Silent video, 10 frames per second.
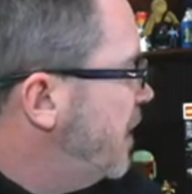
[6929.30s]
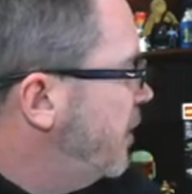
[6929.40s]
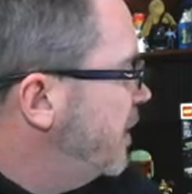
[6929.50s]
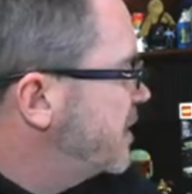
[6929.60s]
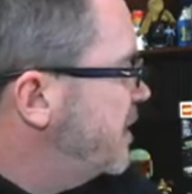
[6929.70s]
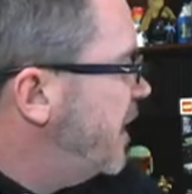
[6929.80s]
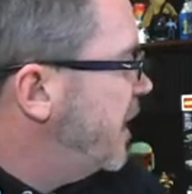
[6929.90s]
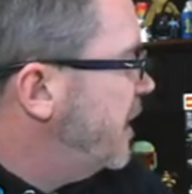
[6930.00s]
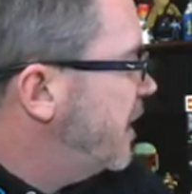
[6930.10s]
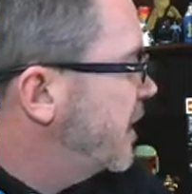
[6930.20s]
I want to see
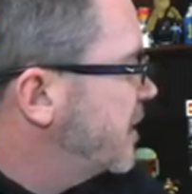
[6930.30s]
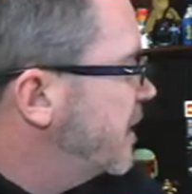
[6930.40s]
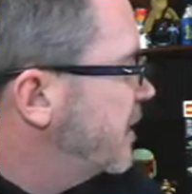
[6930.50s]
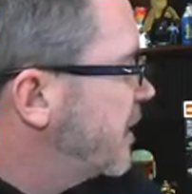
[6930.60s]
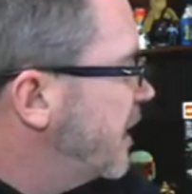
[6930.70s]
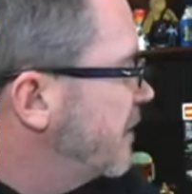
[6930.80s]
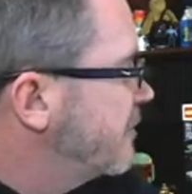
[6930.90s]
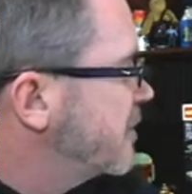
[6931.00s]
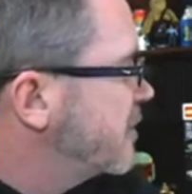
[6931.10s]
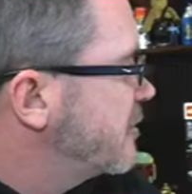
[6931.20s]
that hit because I,
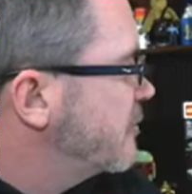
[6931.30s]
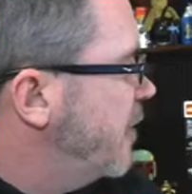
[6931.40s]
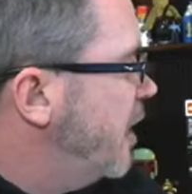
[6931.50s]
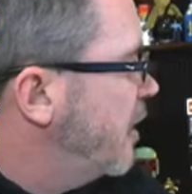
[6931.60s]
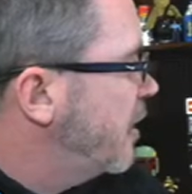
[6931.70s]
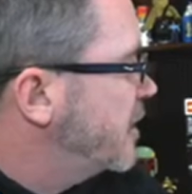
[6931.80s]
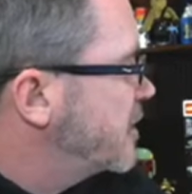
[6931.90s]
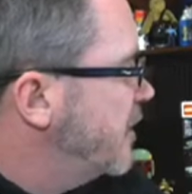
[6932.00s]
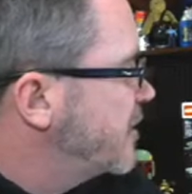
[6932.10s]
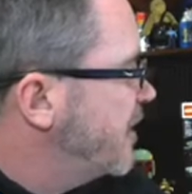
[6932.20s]
I swear I
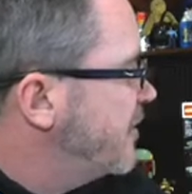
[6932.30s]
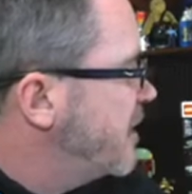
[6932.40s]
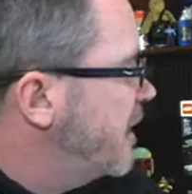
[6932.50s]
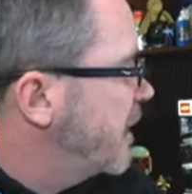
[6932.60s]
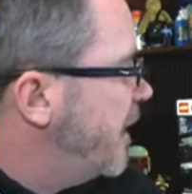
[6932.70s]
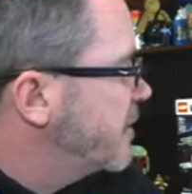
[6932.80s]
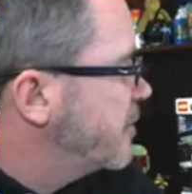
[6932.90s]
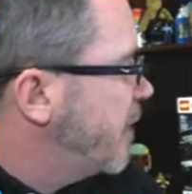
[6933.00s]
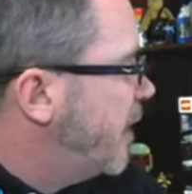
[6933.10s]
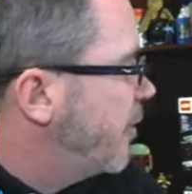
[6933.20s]
saw
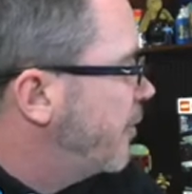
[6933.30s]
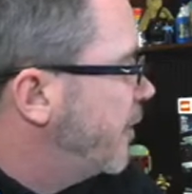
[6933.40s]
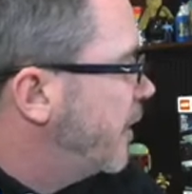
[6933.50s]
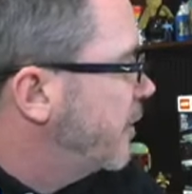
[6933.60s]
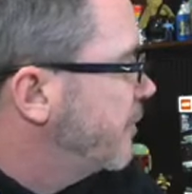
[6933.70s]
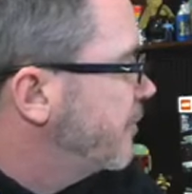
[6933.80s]
17,000 pop up there.